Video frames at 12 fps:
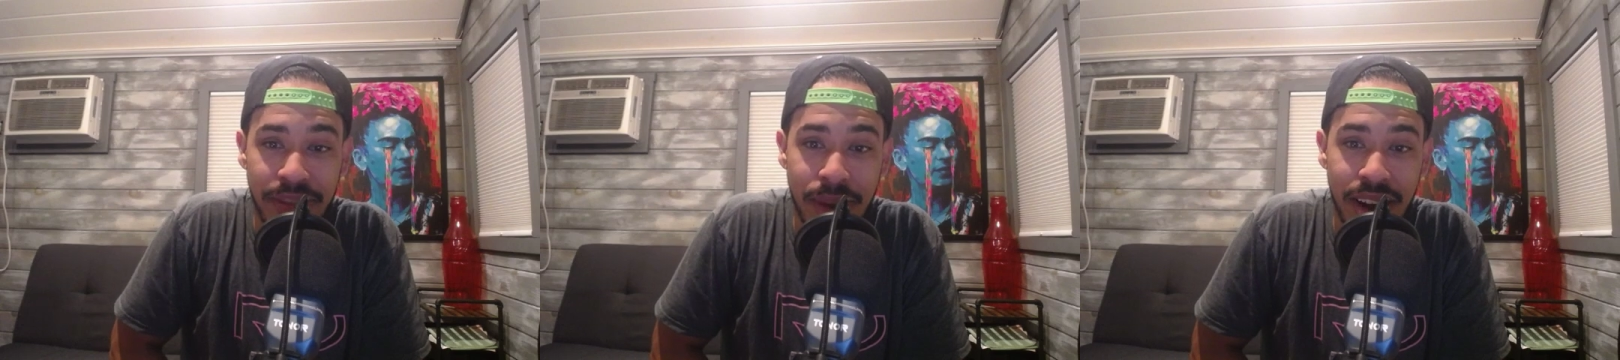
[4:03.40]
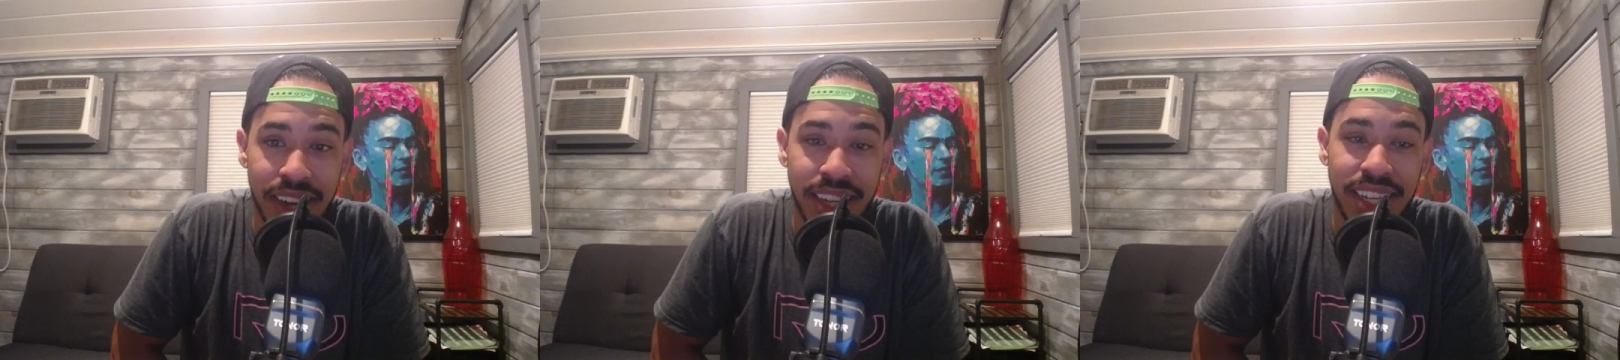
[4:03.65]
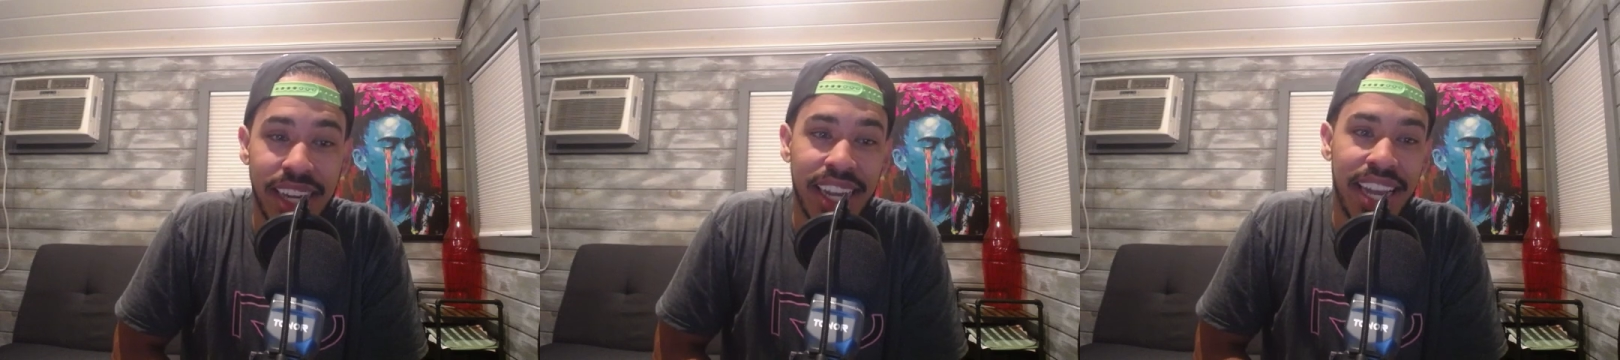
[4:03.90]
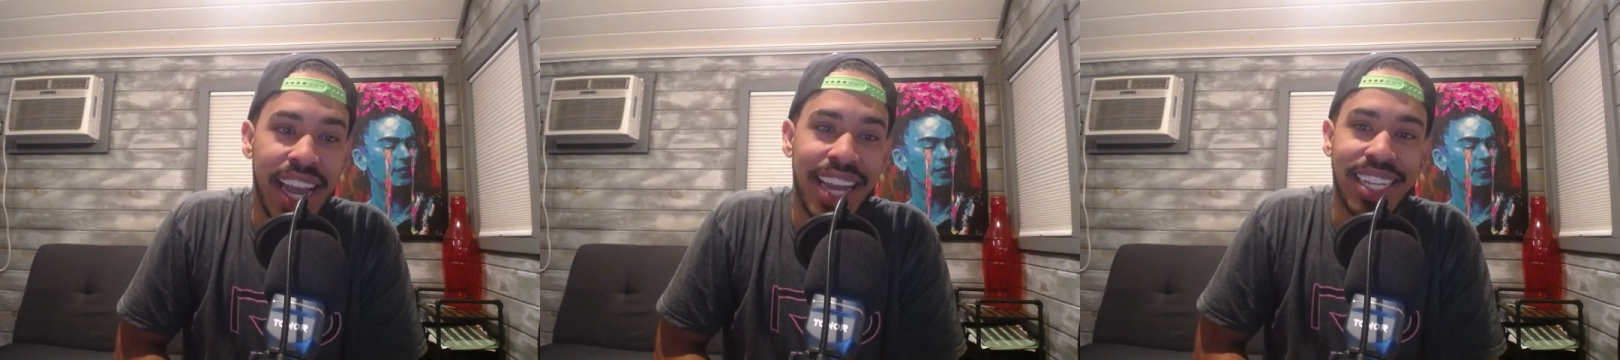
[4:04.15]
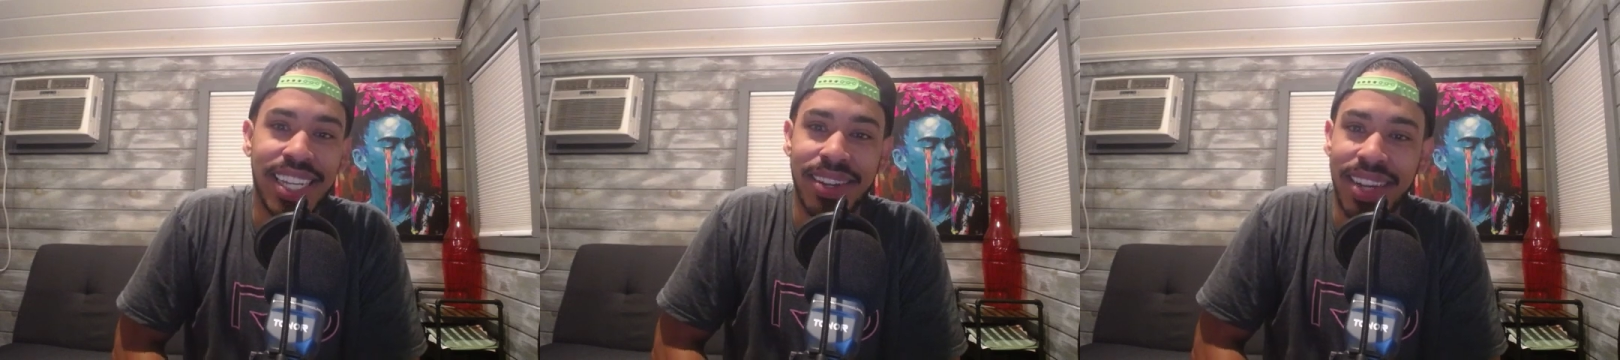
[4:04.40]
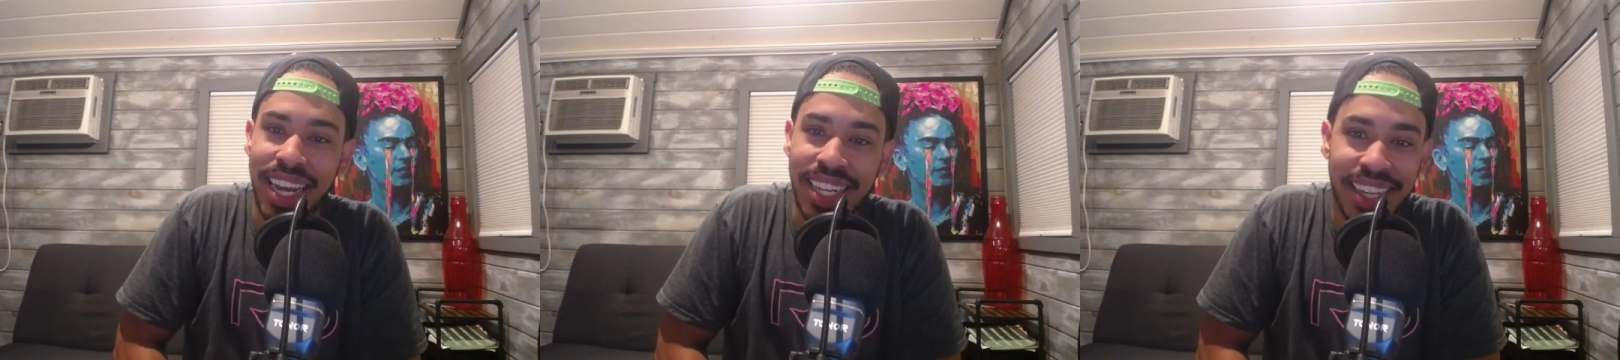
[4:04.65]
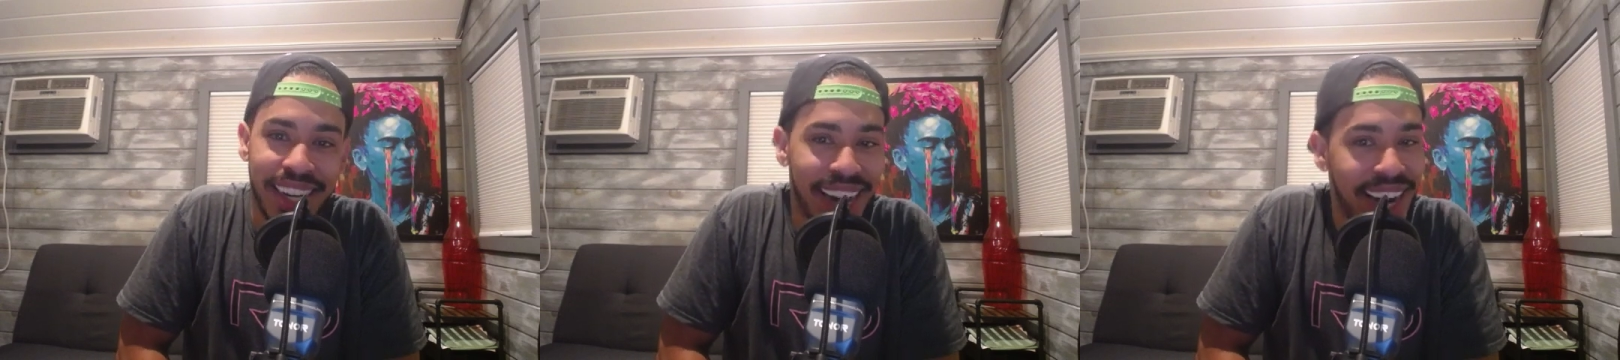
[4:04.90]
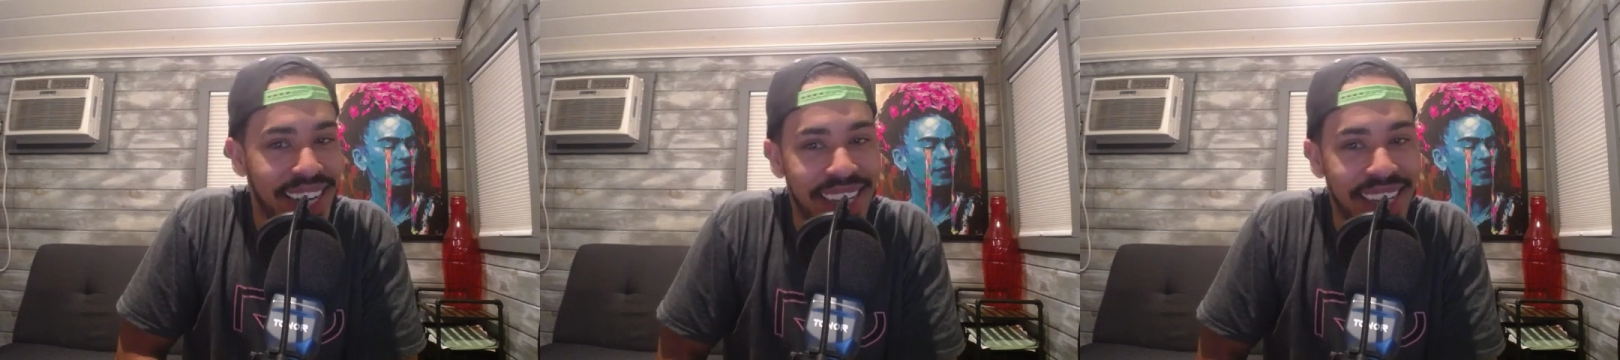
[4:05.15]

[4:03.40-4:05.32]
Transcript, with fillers: Mars. And some days you're gonna